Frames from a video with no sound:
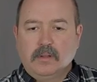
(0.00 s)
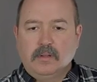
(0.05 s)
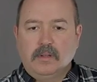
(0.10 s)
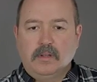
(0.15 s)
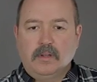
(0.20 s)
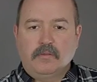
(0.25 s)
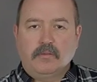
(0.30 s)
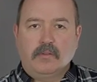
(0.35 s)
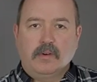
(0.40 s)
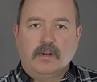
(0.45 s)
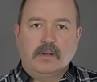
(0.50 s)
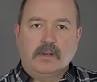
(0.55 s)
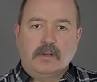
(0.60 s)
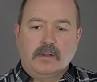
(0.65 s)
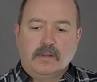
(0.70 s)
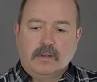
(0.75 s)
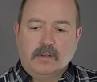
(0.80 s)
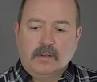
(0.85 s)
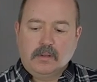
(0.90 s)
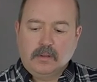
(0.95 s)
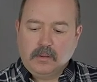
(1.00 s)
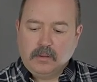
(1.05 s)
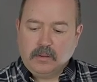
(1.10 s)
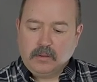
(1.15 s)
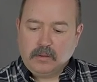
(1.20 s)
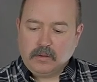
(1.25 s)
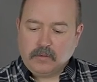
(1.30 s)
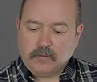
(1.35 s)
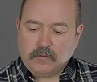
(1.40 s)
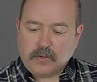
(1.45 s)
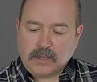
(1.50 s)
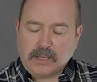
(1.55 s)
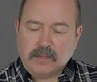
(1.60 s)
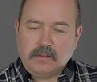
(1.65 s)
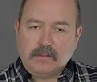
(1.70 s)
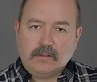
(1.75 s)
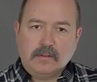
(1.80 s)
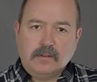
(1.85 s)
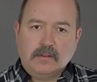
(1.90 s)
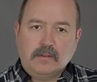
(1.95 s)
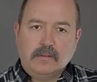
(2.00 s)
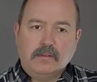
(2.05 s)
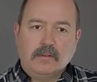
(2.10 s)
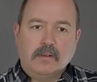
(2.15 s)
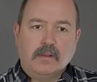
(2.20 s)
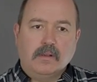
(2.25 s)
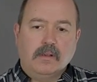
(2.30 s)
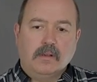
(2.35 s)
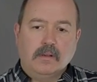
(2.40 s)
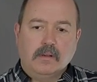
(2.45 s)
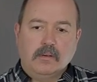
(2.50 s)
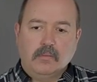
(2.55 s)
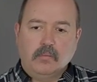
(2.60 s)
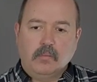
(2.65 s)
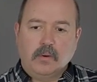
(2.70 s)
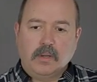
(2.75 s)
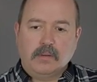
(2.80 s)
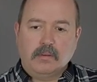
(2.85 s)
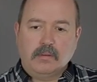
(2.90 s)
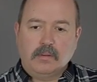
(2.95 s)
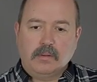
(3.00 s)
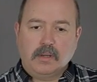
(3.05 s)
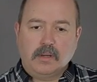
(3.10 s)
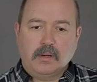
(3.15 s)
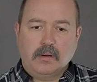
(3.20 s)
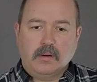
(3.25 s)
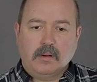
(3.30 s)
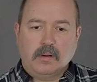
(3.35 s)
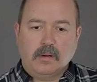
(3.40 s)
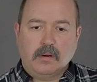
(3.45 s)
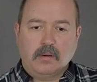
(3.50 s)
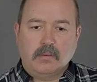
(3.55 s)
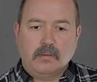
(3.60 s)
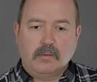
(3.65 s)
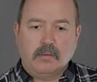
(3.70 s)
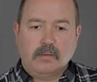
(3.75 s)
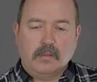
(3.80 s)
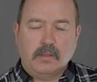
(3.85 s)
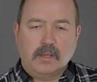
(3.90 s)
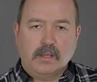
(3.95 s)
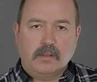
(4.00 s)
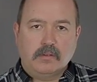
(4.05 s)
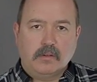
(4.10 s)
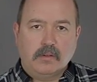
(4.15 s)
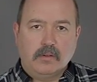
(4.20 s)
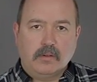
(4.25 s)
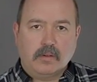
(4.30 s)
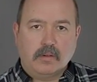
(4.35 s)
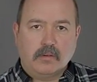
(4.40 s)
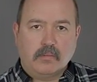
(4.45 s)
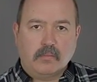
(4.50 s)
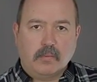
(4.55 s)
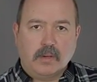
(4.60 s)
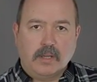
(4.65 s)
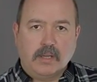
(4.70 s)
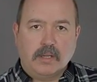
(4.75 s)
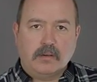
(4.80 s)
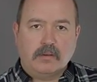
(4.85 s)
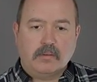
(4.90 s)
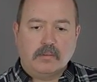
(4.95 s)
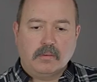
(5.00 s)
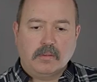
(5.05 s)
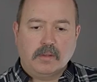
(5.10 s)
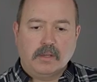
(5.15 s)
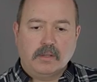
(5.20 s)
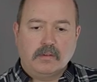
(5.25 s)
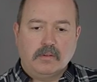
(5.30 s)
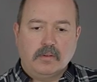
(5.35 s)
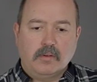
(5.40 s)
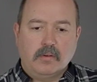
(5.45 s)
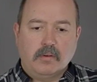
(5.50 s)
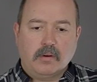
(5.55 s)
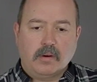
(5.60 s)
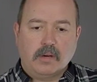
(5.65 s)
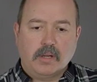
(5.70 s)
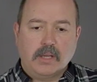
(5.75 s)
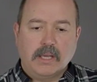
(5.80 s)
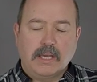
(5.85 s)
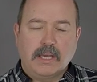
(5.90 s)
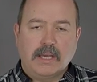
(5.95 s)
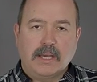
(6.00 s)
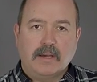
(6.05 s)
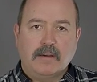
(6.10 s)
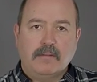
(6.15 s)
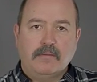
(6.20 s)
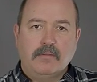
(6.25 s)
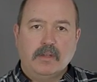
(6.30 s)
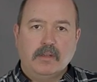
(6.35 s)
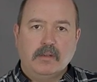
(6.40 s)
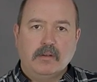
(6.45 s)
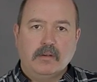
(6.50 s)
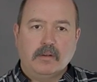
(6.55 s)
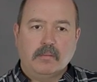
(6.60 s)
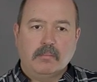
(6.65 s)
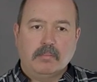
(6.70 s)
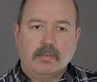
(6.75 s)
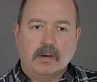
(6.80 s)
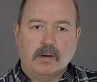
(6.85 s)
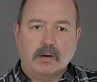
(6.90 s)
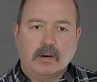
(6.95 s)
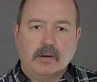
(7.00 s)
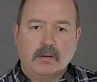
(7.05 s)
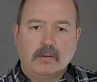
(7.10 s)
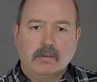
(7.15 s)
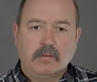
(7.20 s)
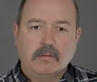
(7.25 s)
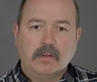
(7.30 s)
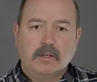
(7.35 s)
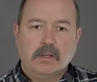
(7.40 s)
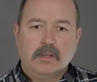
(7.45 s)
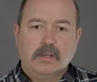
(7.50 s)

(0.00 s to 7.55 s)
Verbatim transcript: different devices, whether there are things that you can rent or things that you already have that you can borrow.